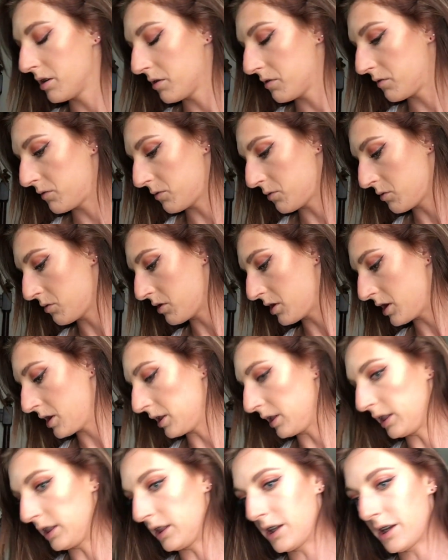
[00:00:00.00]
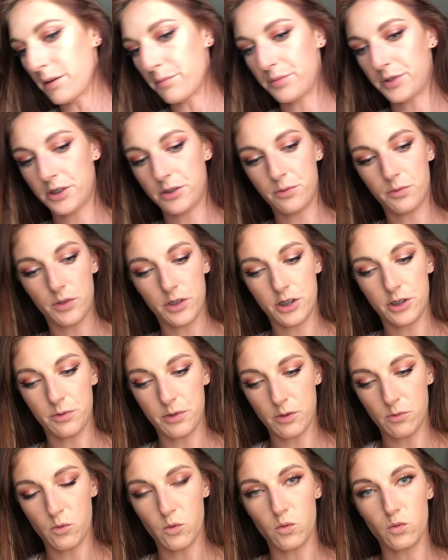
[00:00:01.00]
For lips, what do
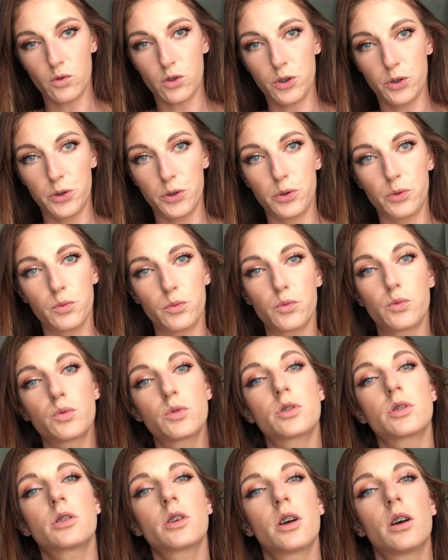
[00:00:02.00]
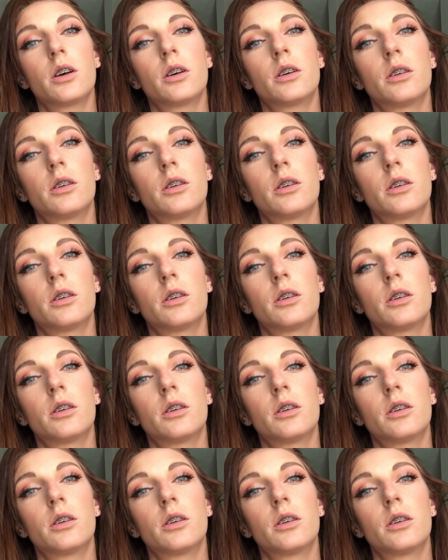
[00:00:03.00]
I want to use?